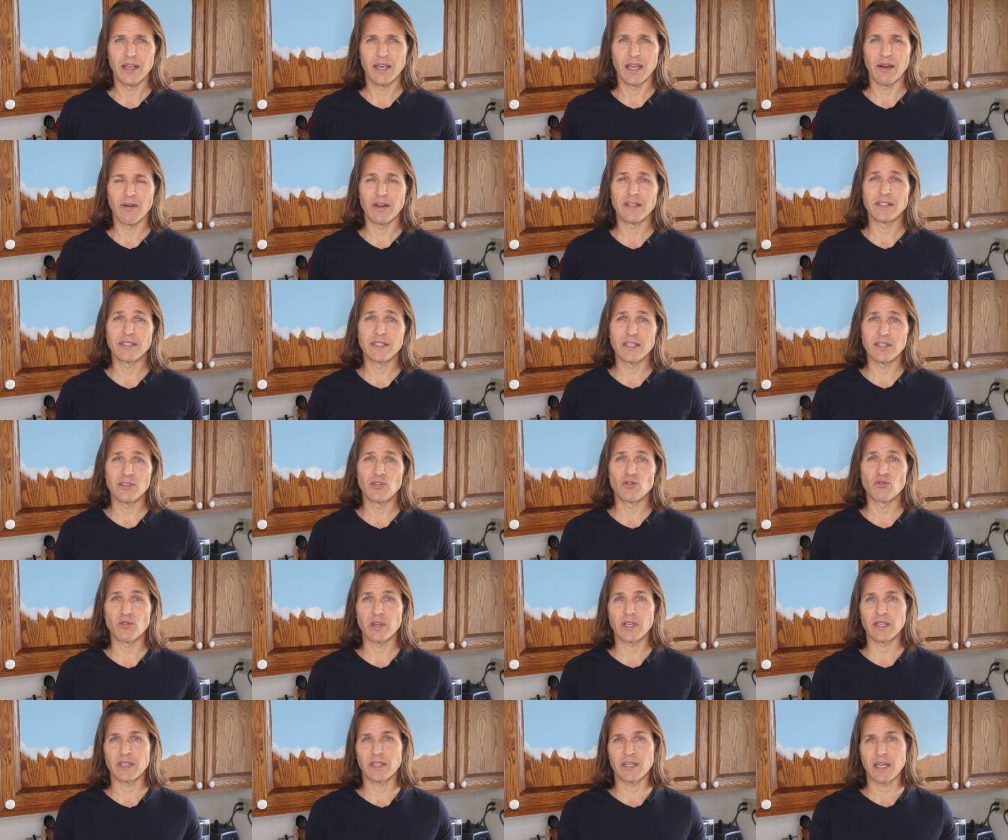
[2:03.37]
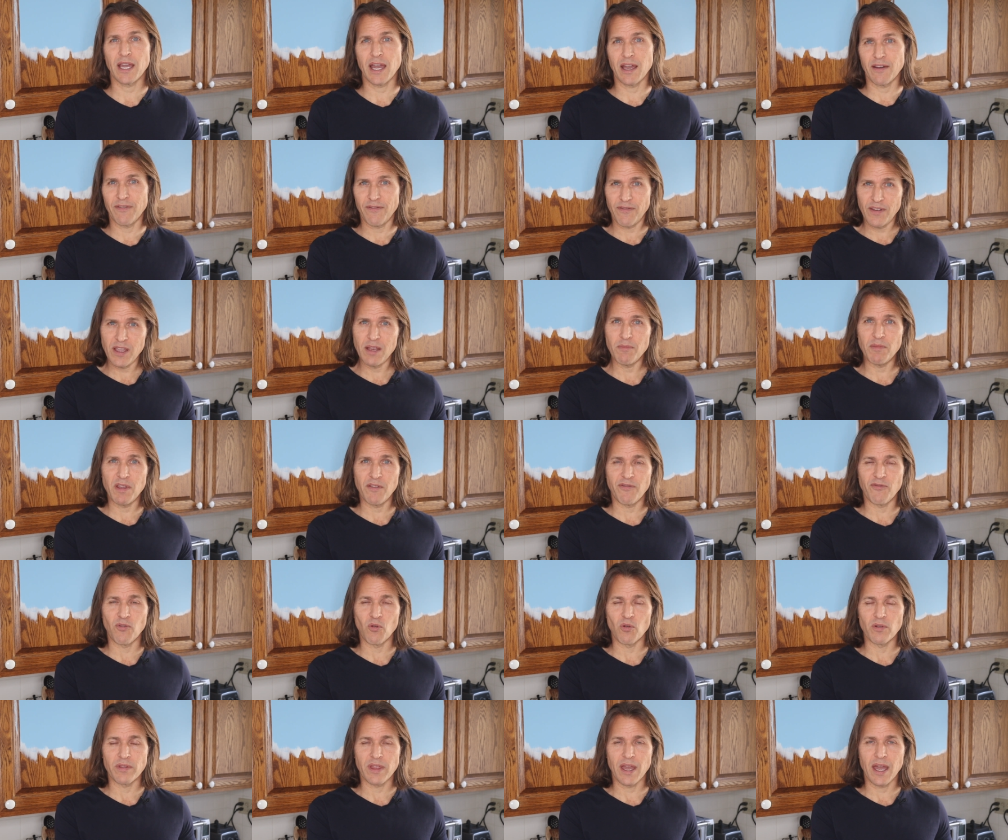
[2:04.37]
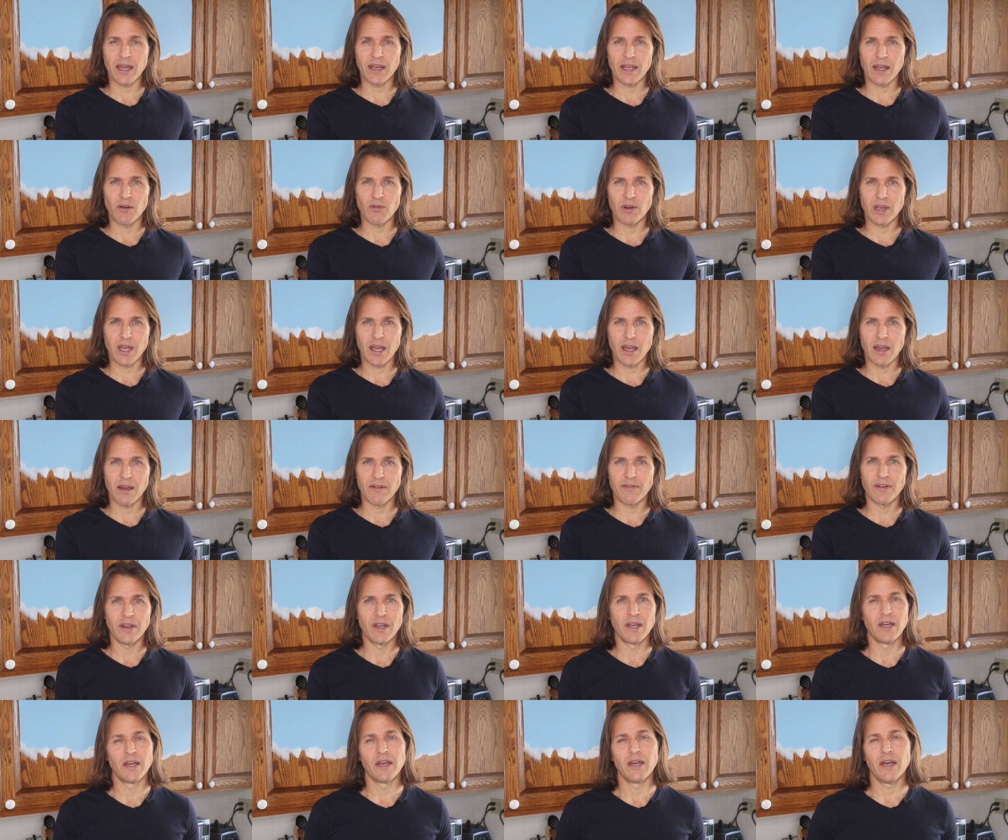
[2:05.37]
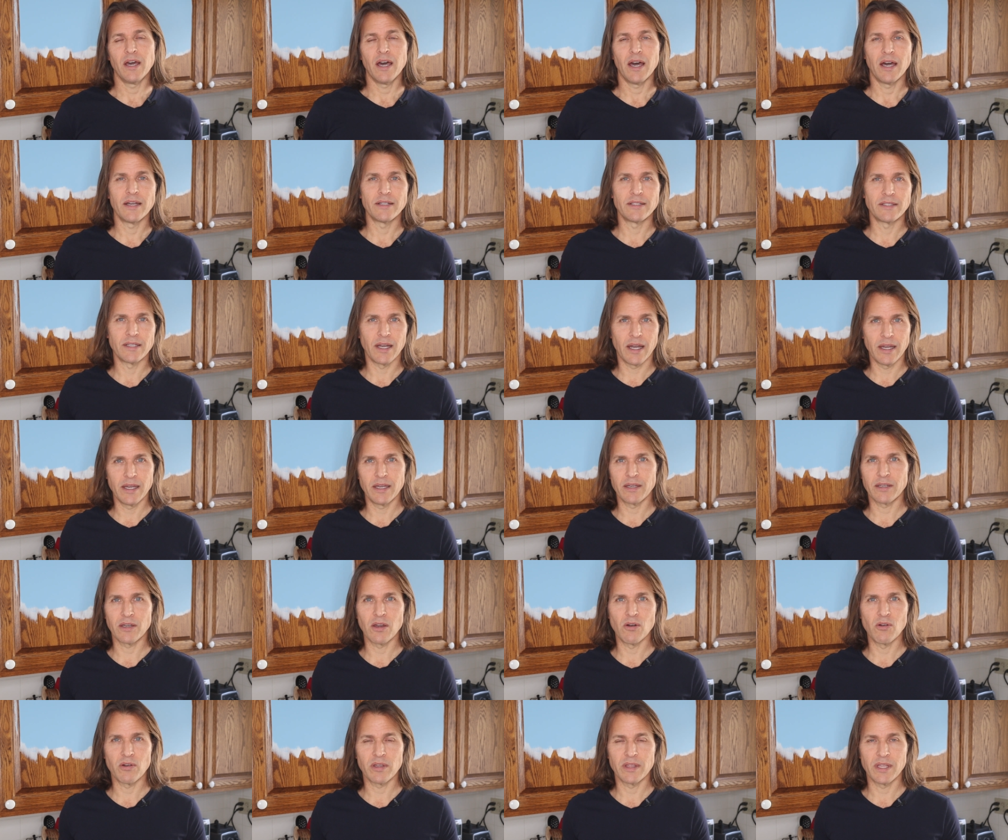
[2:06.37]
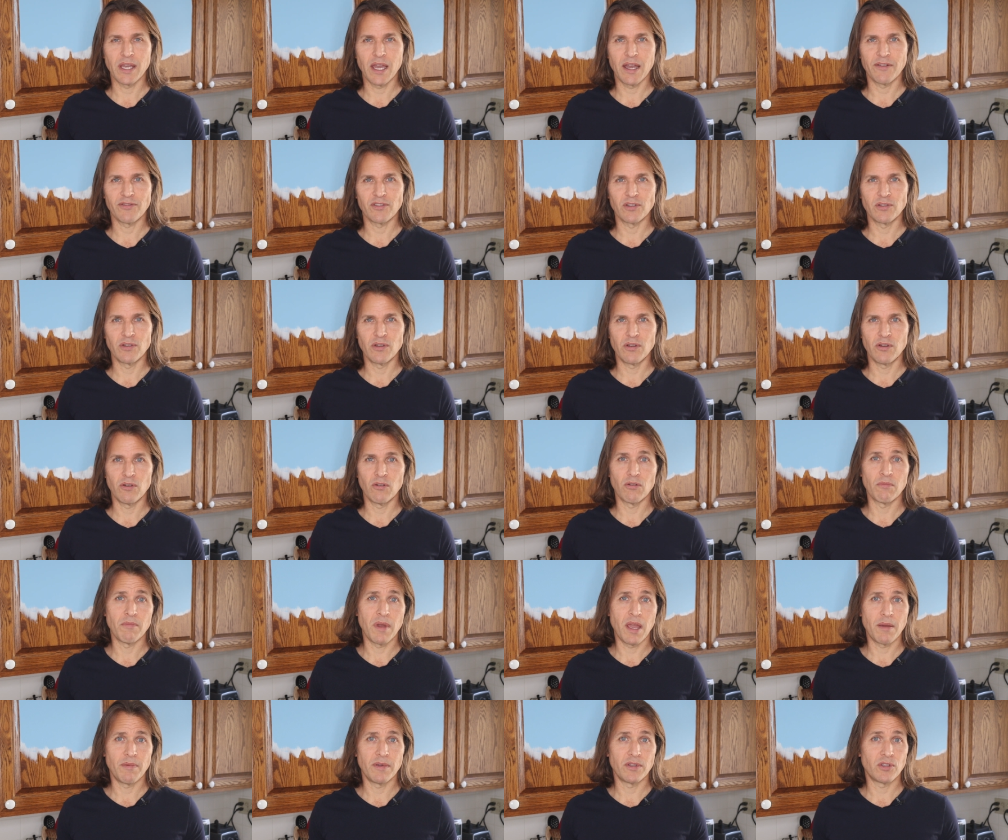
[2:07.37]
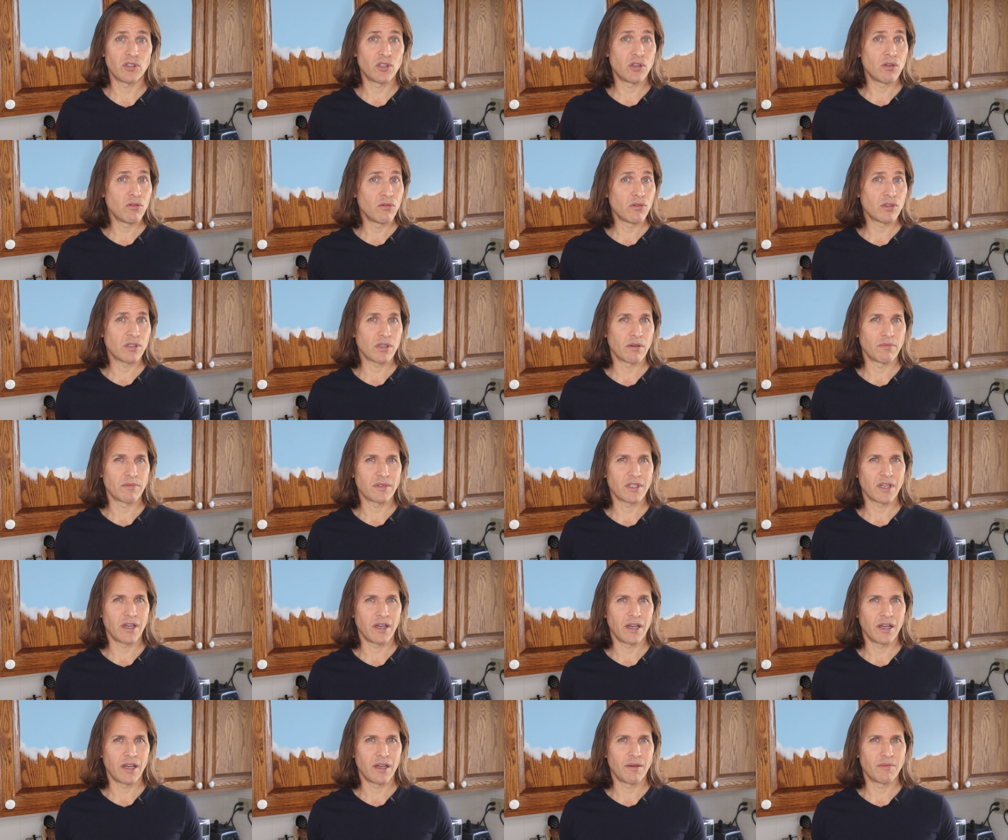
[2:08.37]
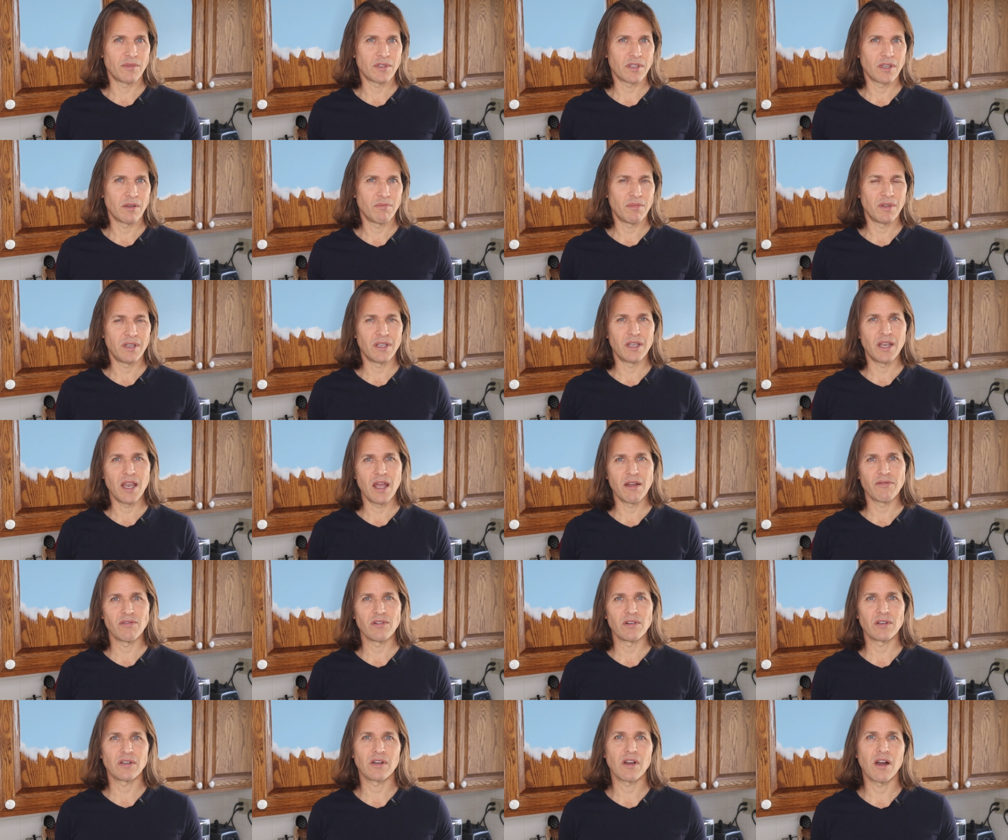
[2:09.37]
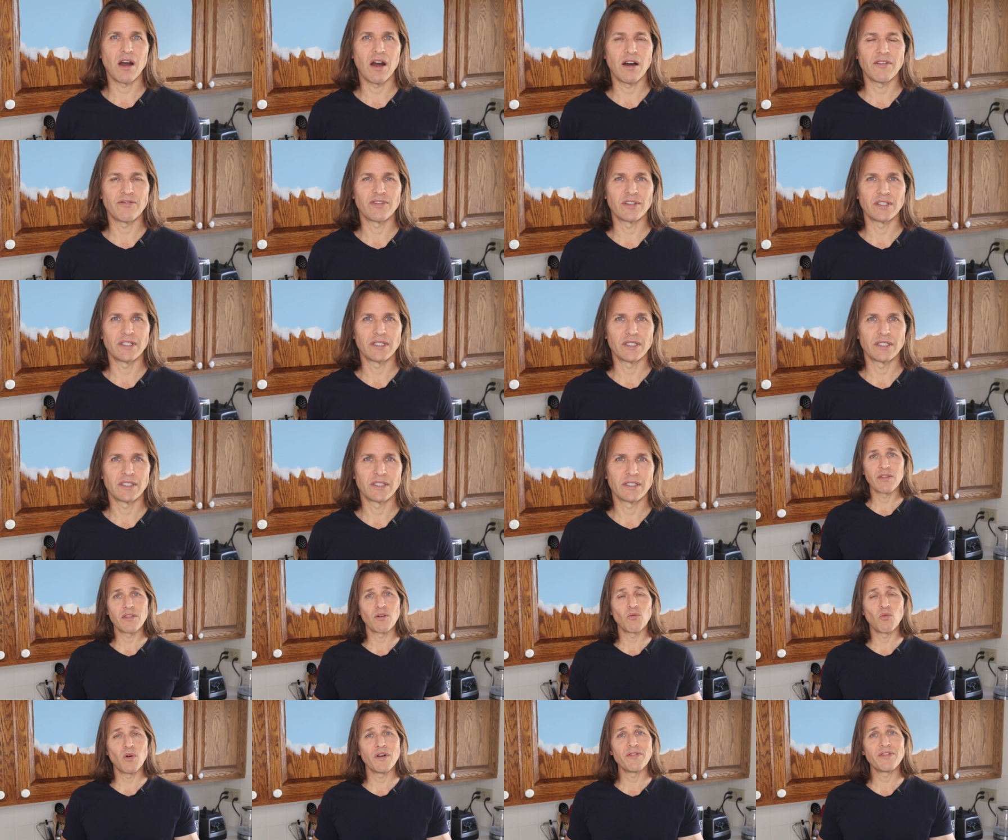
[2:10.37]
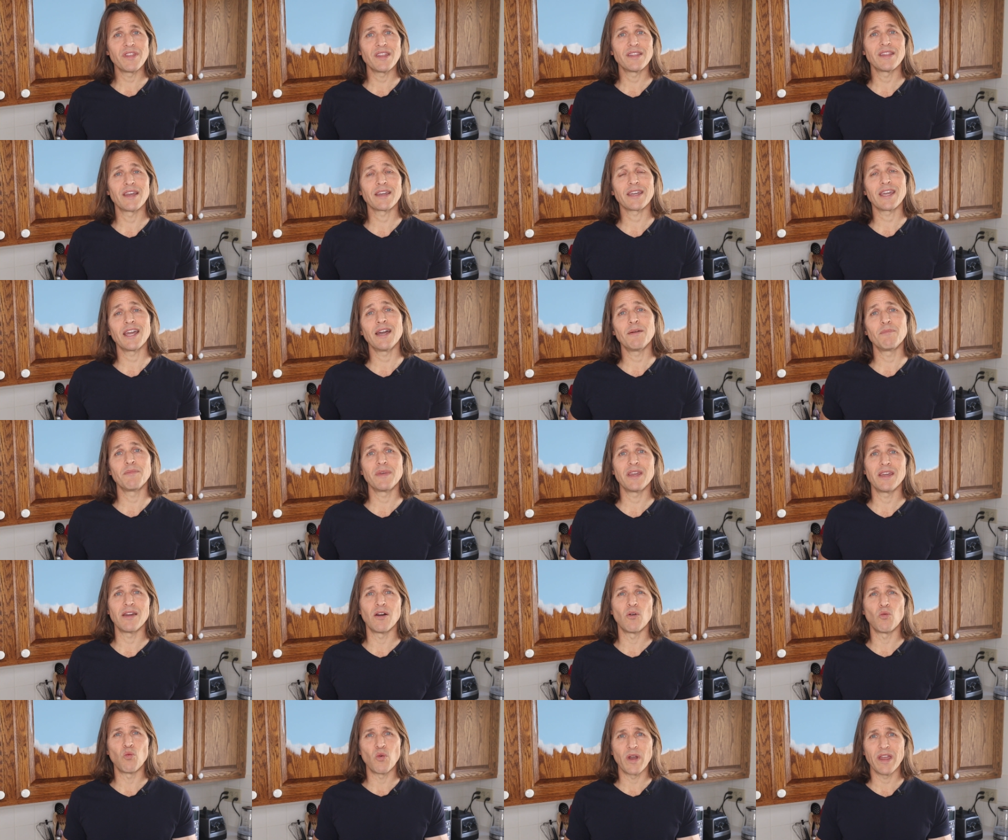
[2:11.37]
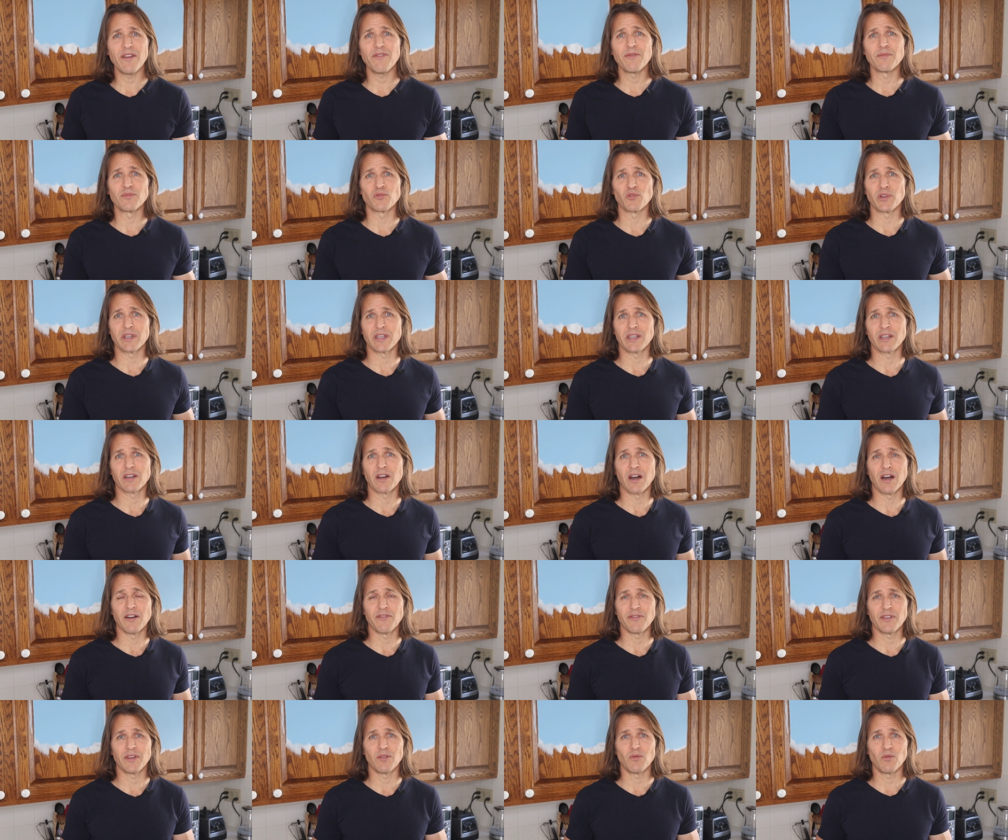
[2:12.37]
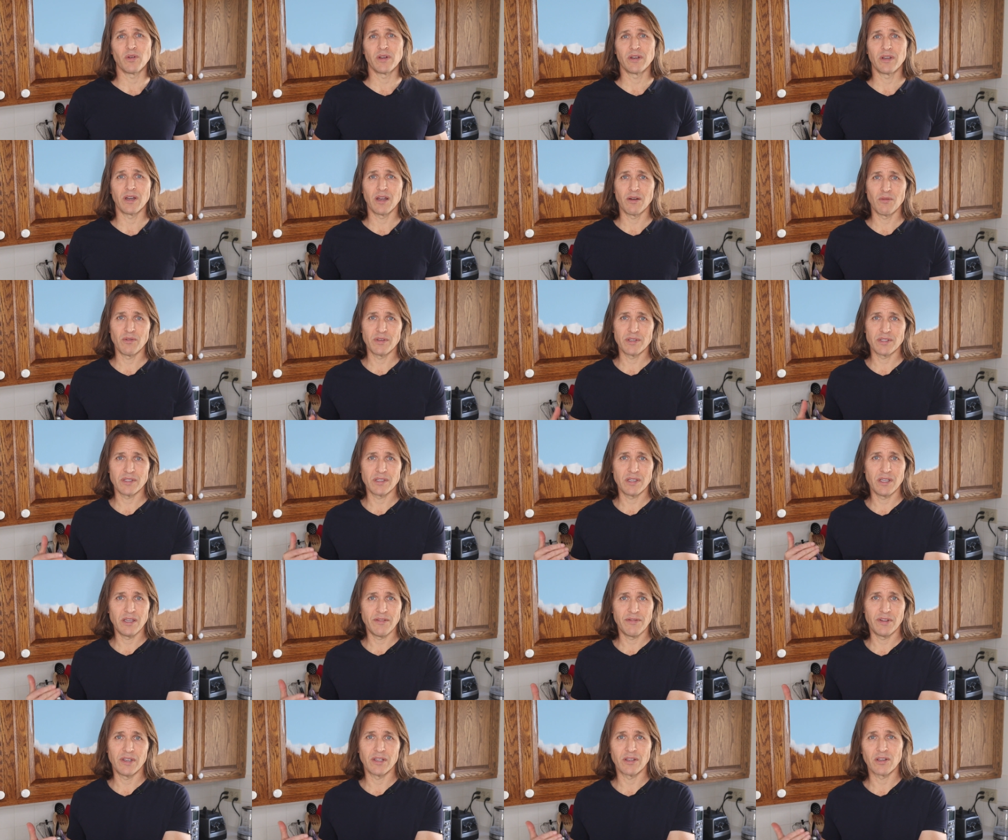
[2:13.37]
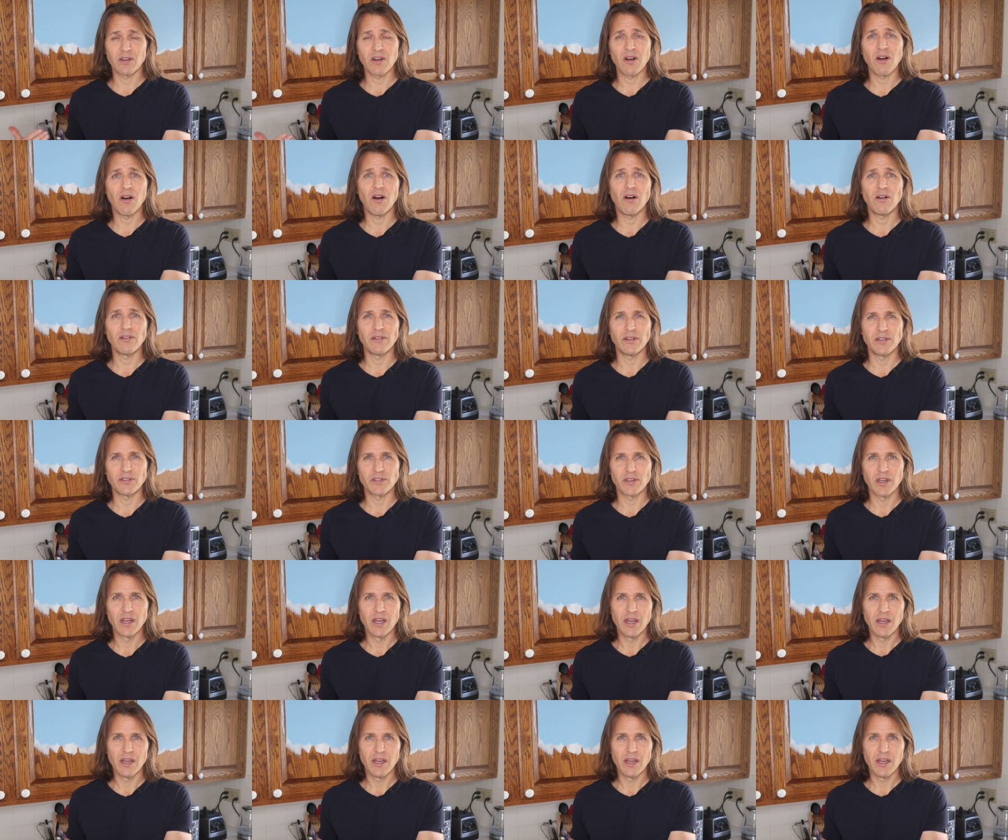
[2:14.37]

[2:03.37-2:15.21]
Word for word: Now I did drink caffeine before that. I would have a Diet Coke in the afternoon or maybe two sometimes, but never coffee. The one thing that kept me away from drinking coffee when I was even in college